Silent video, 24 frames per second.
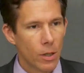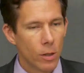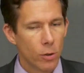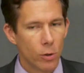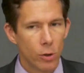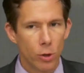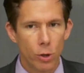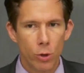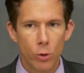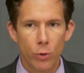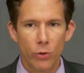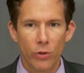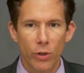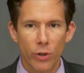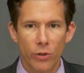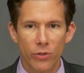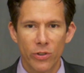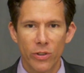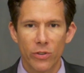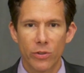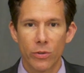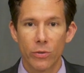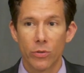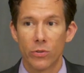lose our
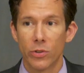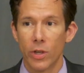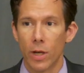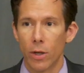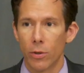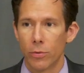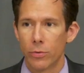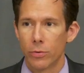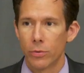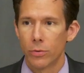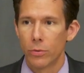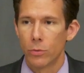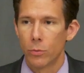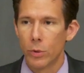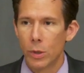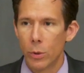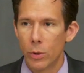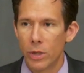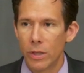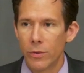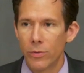sense of self we would